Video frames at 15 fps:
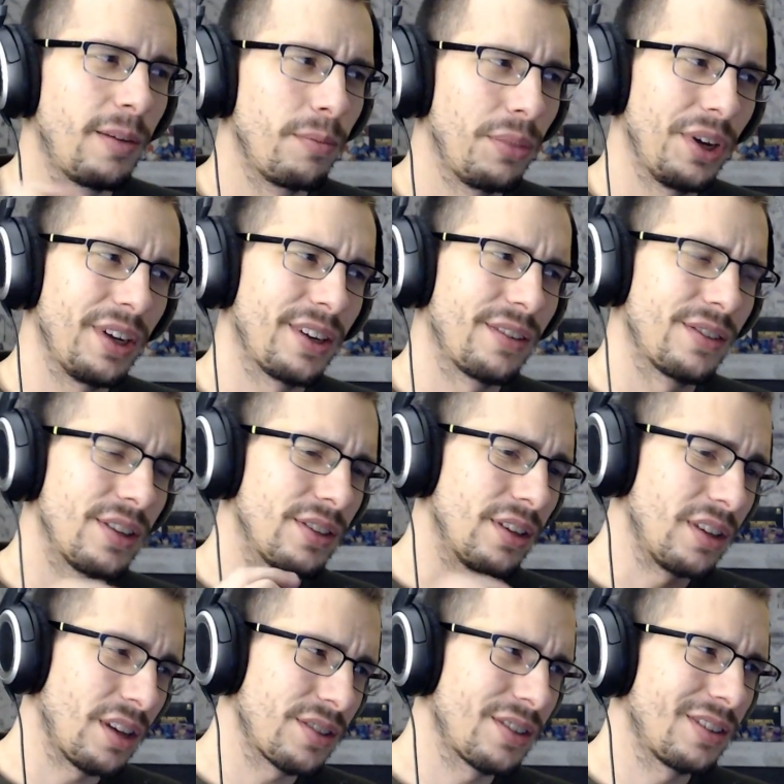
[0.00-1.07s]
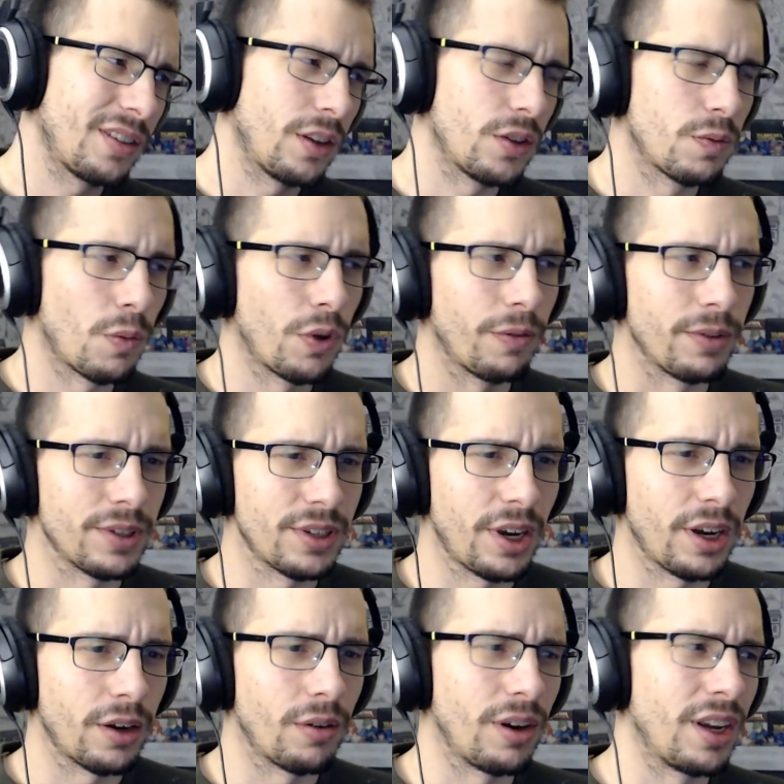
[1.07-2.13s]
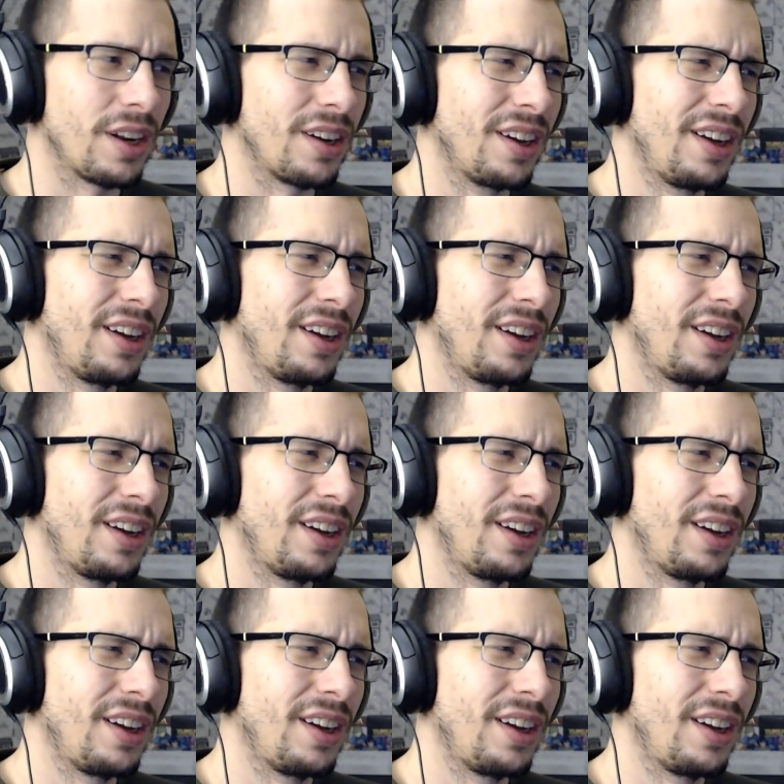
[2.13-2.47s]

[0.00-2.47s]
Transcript: but since it doesn't, it's more of a side grade,